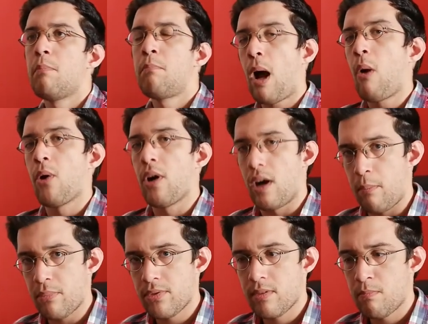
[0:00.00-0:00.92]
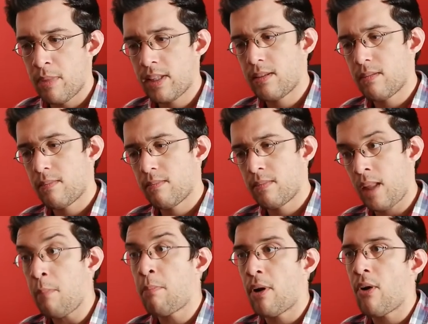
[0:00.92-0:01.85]
power ups, but
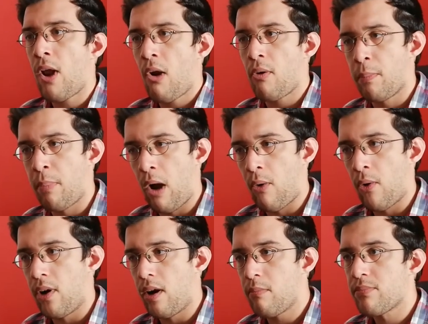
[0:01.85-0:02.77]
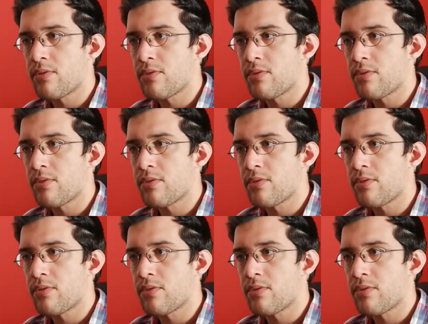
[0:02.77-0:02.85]
temporary power ups.